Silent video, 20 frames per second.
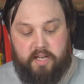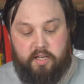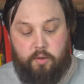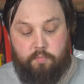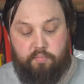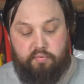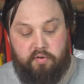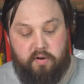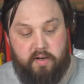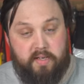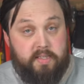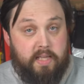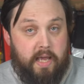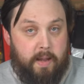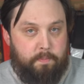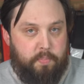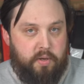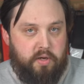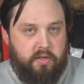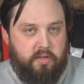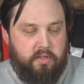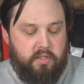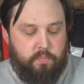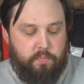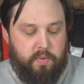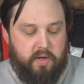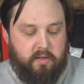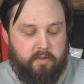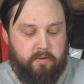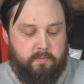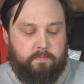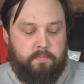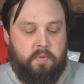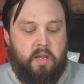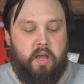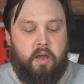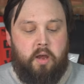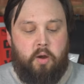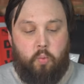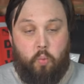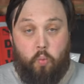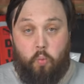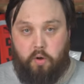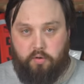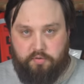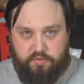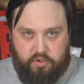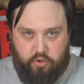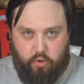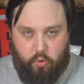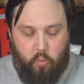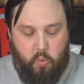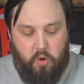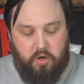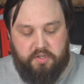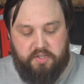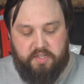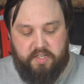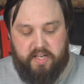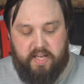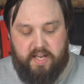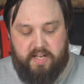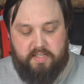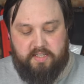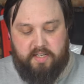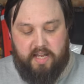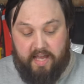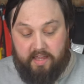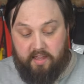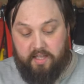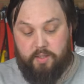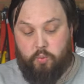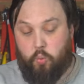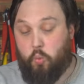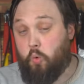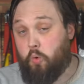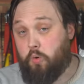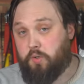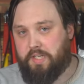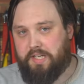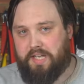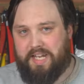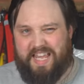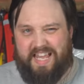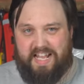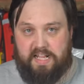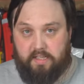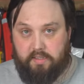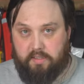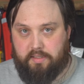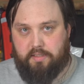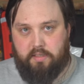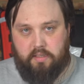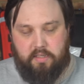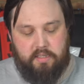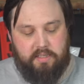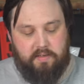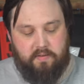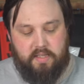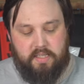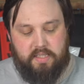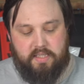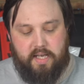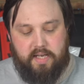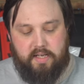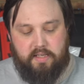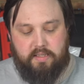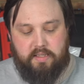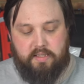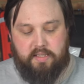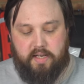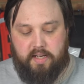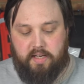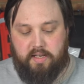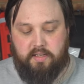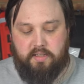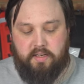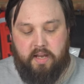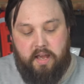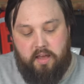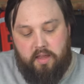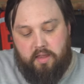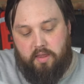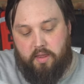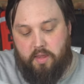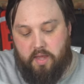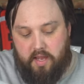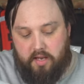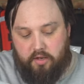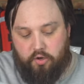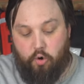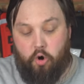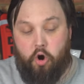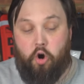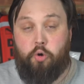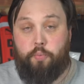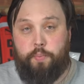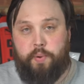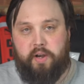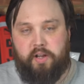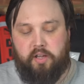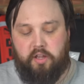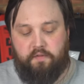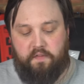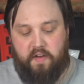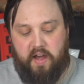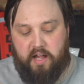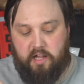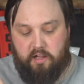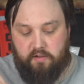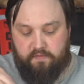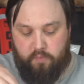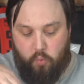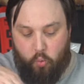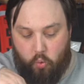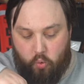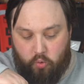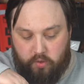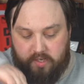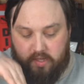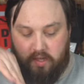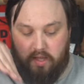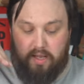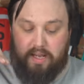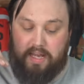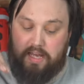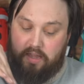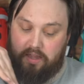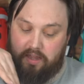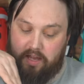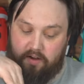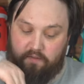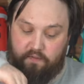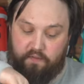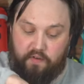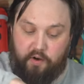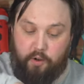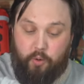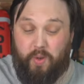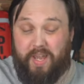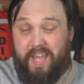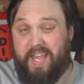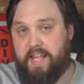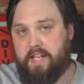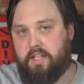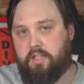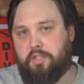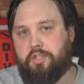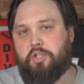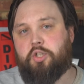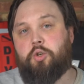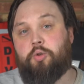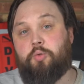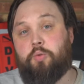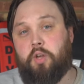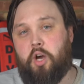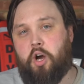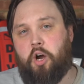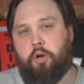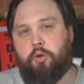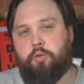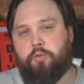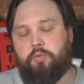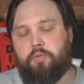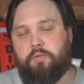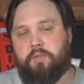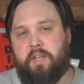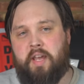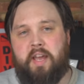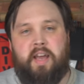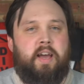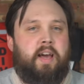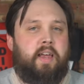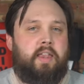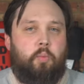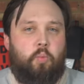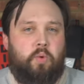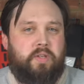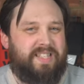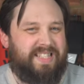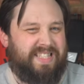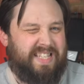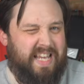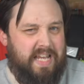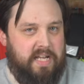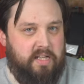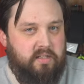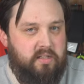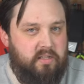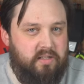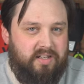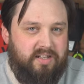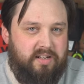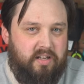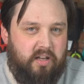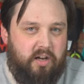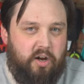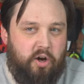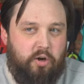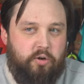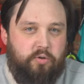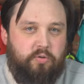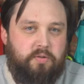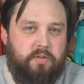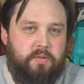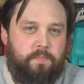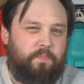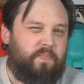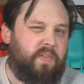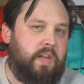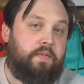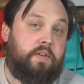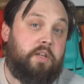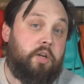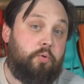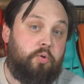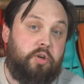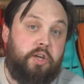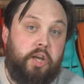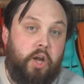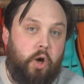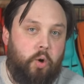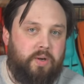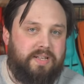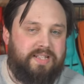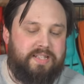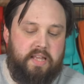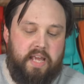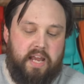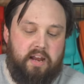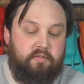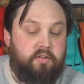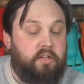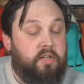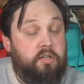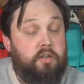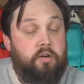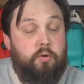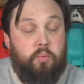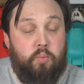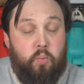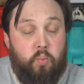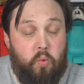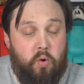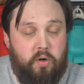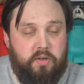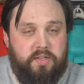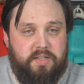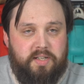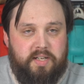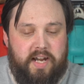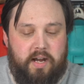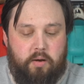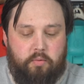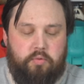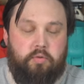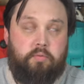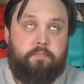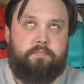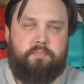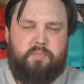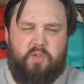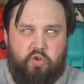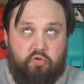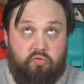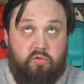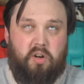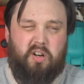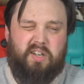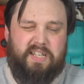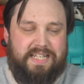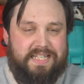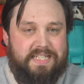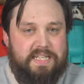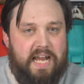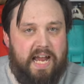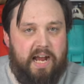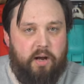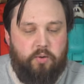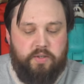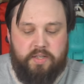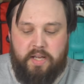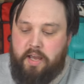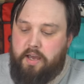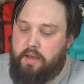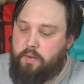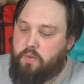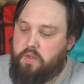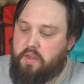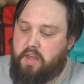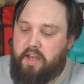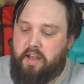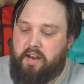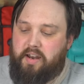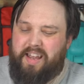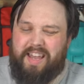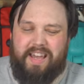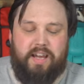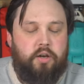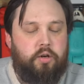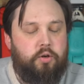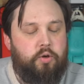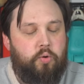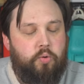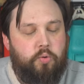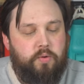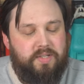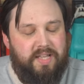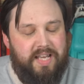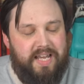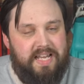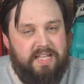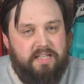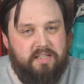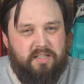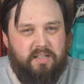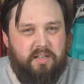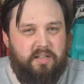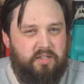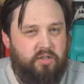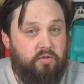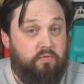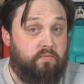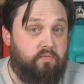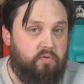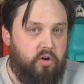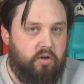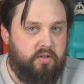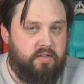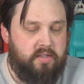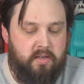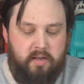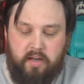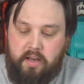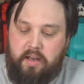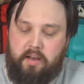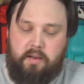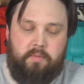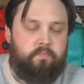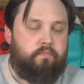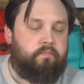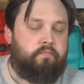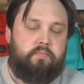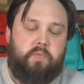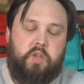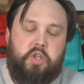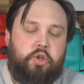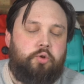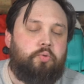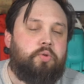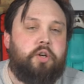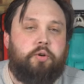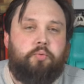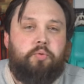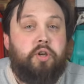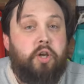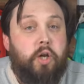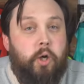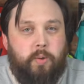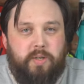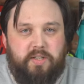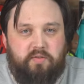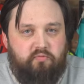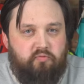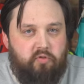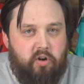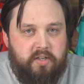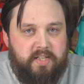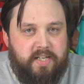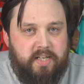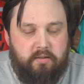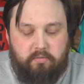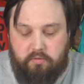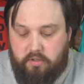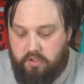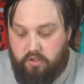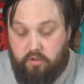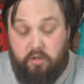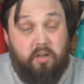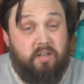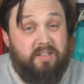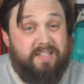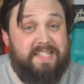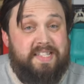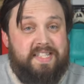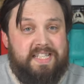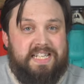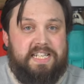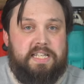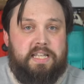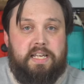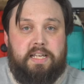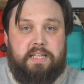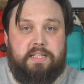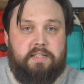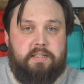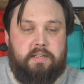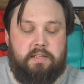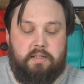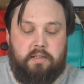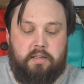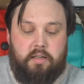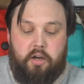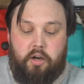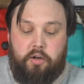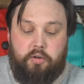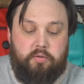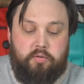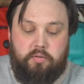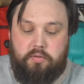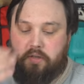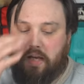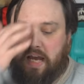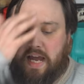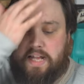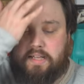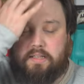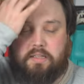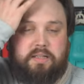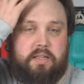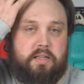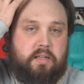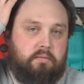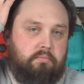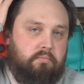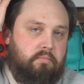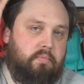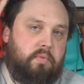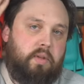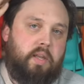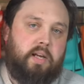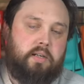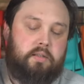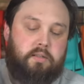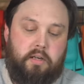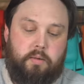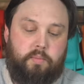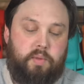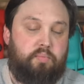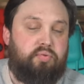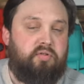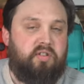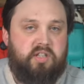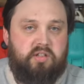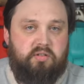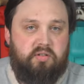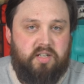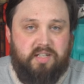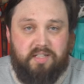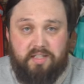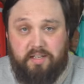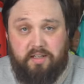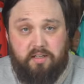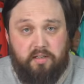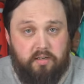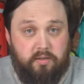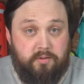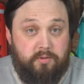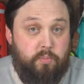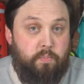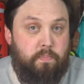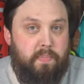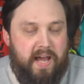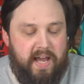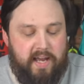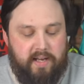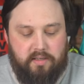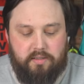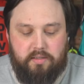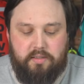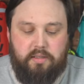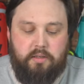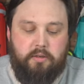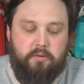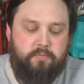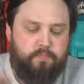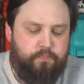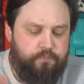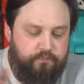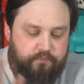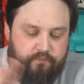and you press that purge button whilst you're washing it and there's water inside of the second stage, then you're opening the valve, water that can then flow into the hose. And then once it's inside of the hose, if you don't know it's there and you don't wash it out or dry it out, then it can cause the inside to rot. You don't know it's rotting because you can't see the inside of the hose, and the next time you pressurize it, it goes bang. So